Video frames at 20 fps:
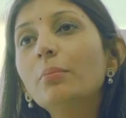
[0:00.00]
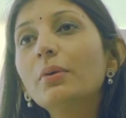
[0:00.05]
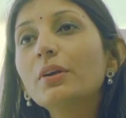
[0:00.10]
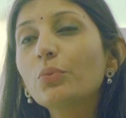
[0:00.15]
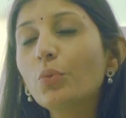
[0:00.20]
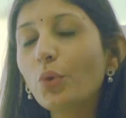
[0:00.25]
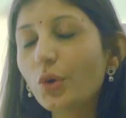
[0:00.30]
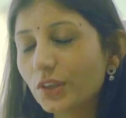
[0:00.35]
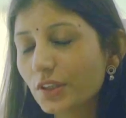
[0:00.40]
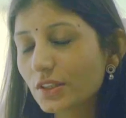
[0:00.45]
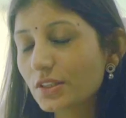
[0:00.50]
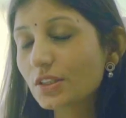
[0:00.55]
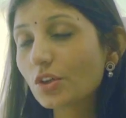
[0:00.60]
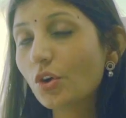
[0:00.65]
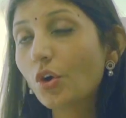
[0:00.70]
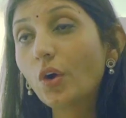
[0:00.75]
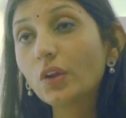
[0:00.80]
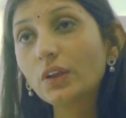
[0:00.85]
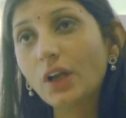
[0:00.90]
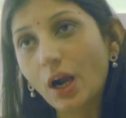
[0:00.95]
But what
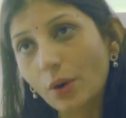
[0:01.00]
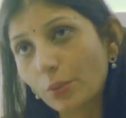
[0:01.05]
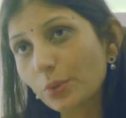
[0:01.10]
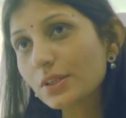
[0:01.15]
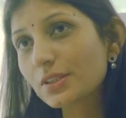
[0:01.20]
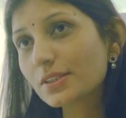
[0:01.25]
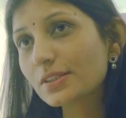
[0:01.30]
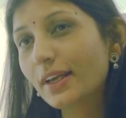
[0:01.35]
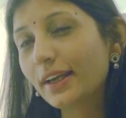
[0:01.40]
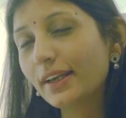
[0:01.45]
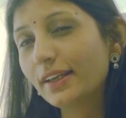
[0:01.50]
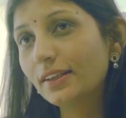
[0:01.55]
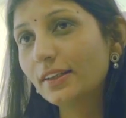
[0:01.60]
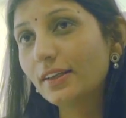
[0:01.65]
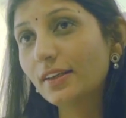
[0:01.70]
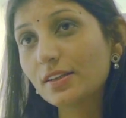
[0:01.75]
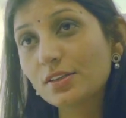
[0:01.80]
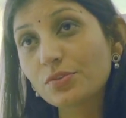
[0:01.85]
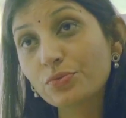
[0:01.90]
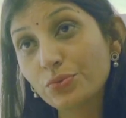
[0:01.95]
is on our side
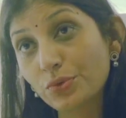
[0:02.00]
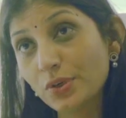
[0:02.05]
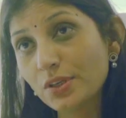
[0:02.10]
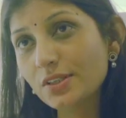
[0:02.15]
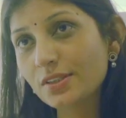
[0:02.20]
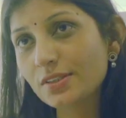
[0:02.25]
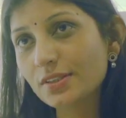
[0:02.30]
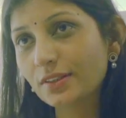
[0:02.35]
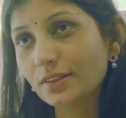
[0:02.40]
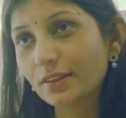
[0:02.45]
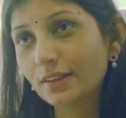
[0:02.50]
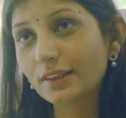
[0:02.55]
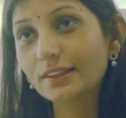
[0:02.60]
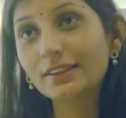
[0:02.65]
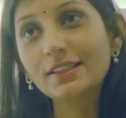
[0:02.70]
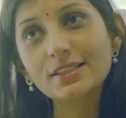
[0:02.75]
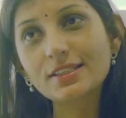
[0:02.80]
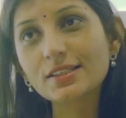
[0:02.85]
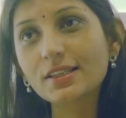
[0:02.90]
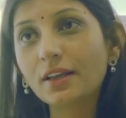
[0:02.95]
is first
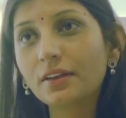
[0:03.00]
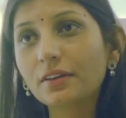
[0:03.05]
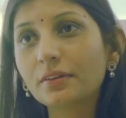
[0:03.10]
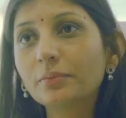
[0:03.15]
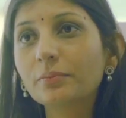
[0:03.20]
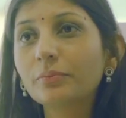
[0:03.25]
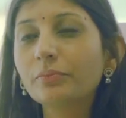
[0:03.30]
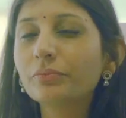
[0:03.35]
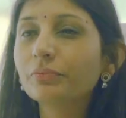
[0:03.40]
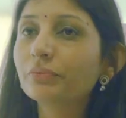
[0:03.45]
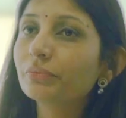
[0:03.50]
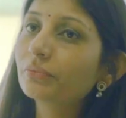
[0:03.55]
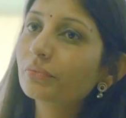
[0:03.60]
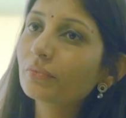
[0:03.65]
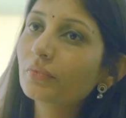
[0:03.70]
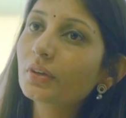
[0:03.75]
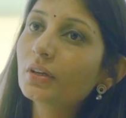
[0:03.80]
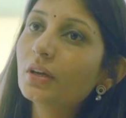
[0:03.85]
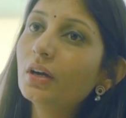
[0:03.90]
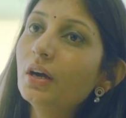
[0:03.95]
the sun.
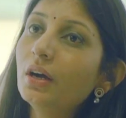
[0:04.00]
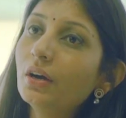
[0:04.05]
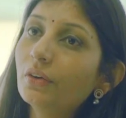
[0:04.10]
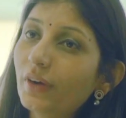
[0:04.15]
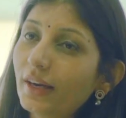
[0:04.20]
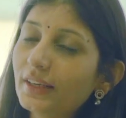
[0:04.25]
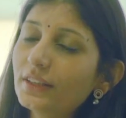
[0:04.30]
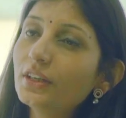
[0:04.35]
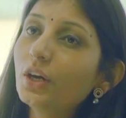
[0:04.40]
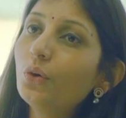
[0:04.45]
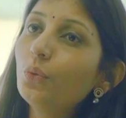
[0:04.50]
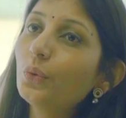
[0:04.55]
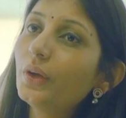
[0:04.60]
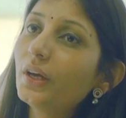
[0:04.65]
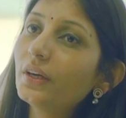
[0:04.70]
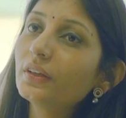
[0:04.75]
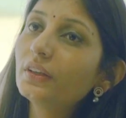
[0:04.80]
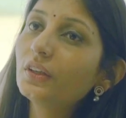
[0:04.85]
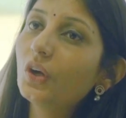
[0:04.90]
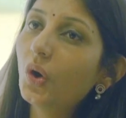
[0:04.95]
Right now, we
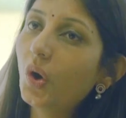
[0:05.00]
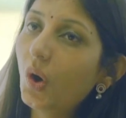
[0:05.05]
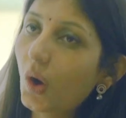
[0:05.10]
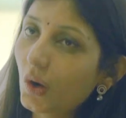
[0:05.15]
are in the